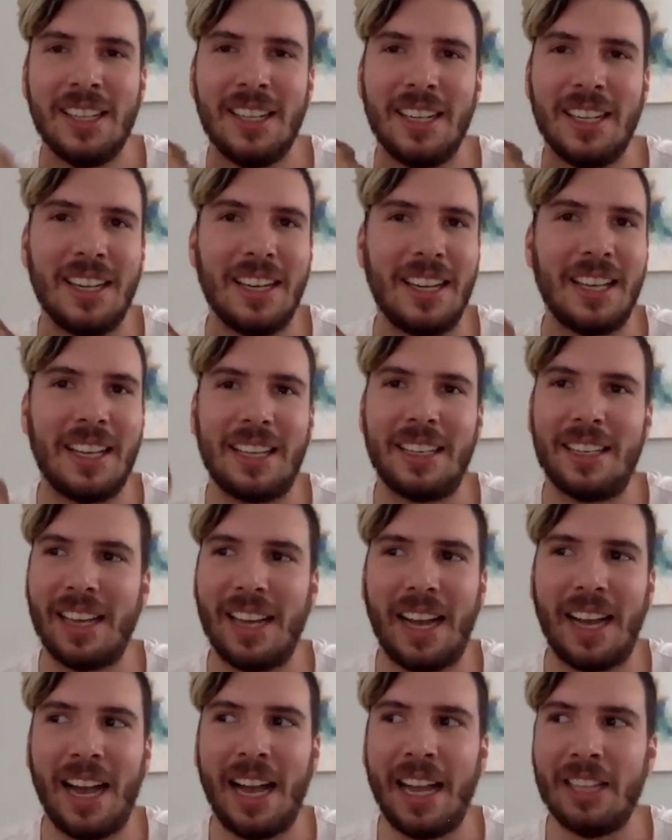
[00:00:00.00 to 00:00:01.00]
And, like,
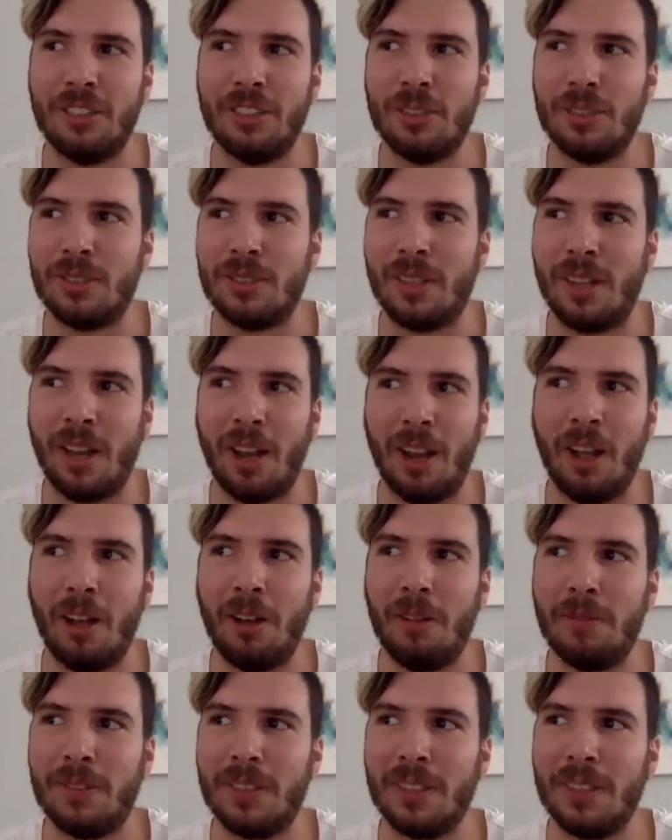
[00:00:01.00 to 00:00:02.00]
I just
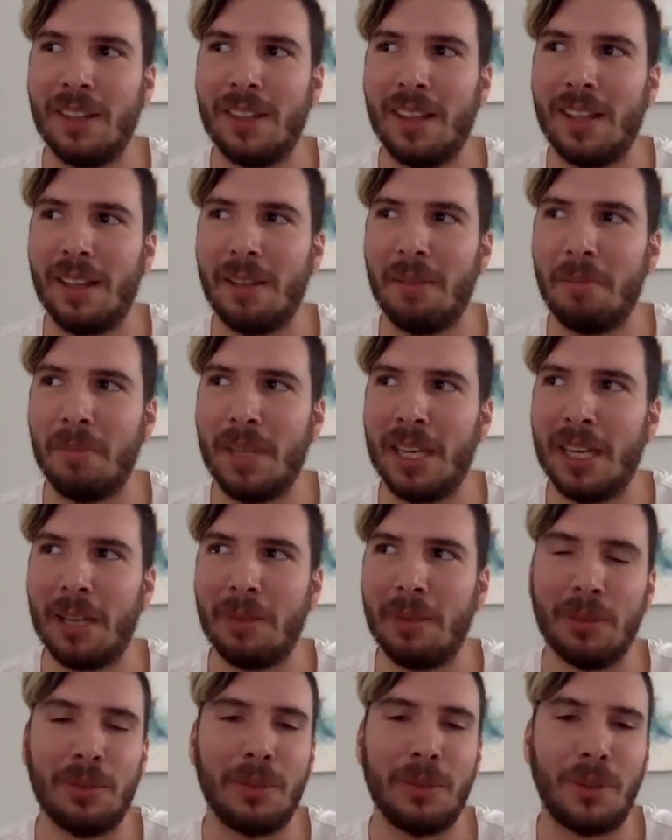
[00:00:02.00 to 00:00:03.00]
loved being
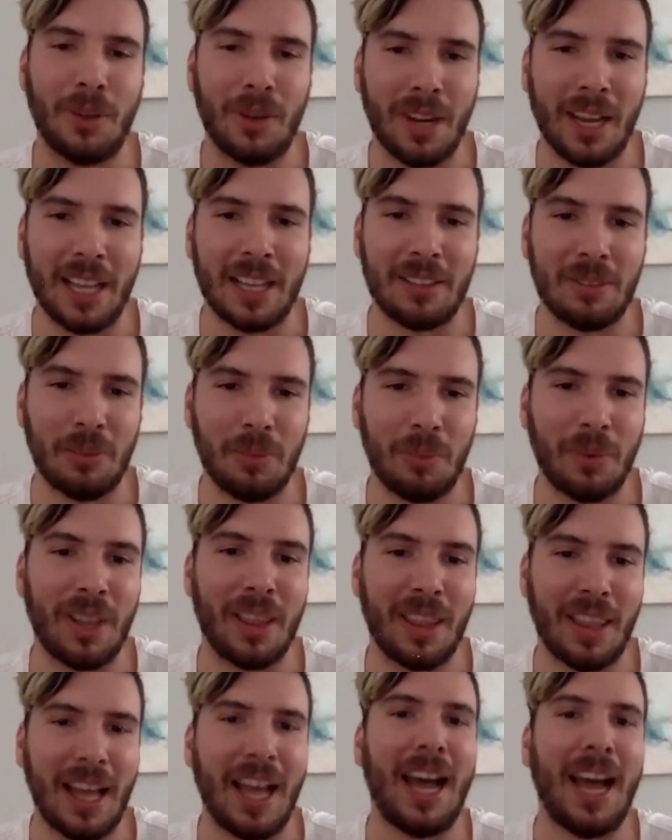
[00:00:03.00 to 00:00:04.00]
able to connect
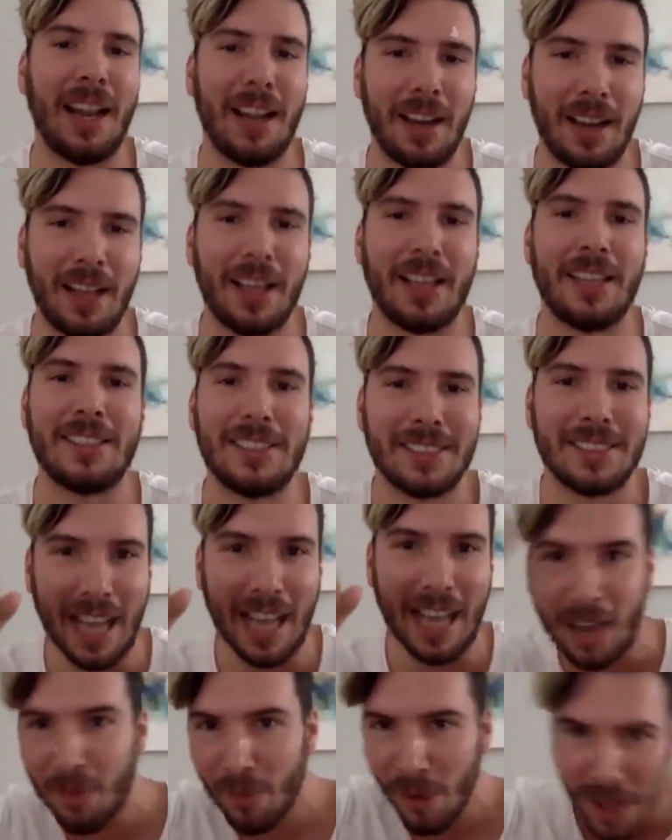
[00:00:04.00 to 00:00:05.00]
with that, like,
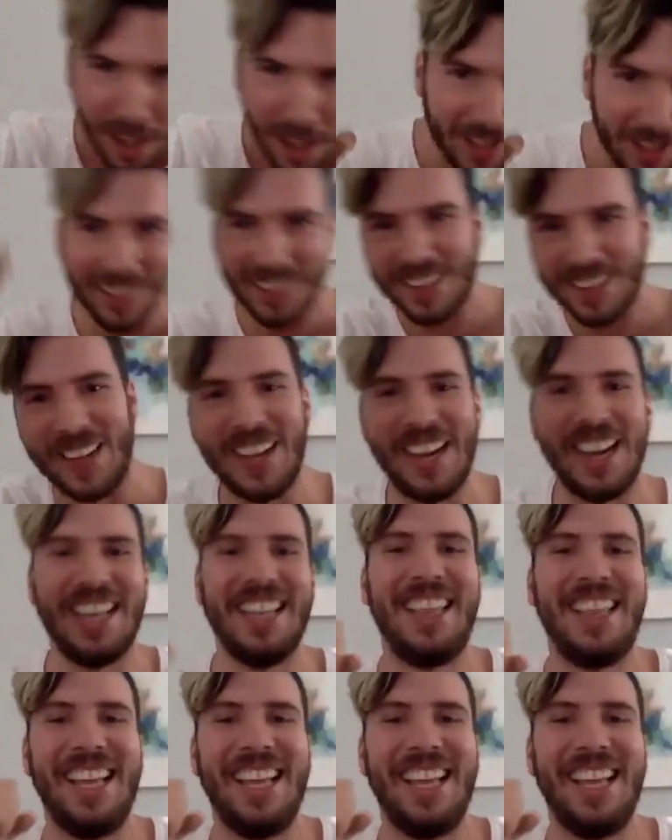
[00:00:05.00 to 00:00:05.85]
you know,